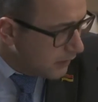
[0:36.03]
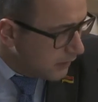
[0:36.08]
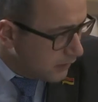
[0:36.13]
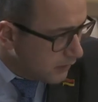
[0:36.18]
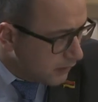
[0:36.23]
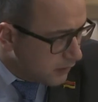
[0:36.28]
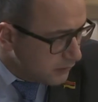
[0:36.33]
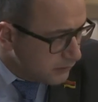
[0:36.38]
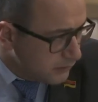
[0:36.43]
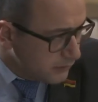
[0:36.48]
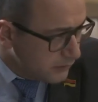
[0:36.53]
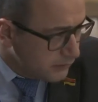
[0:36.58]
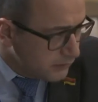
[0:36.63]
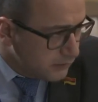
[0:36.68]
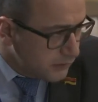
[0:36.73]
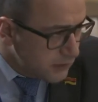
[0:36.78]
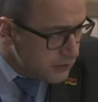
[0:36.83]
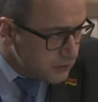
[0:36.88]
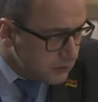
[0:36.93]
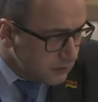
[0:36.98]
many other
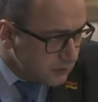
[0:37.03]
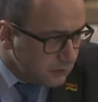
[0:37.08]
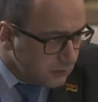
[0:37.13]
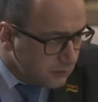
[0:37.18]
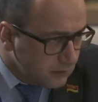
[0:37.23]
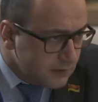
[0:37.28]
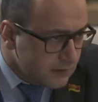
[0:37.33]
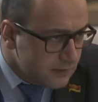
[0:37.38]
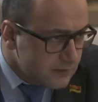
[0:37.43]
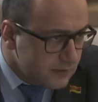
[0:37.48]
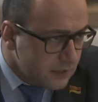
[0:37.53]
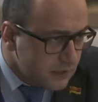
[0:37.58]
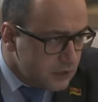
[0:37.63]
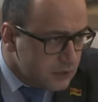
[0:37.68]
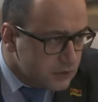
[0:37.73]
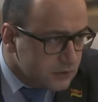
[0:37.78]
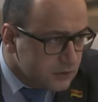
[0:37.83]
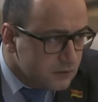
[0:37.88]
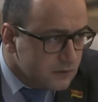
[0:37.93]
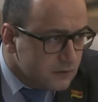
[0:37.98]
international
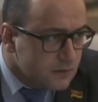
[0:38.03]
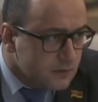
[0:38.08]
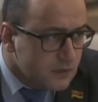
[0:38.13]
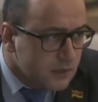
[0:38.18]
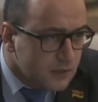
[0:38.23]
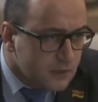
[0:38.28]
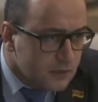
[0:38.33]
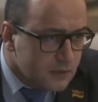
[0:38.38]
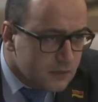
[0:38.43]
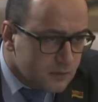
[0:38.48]
organizations.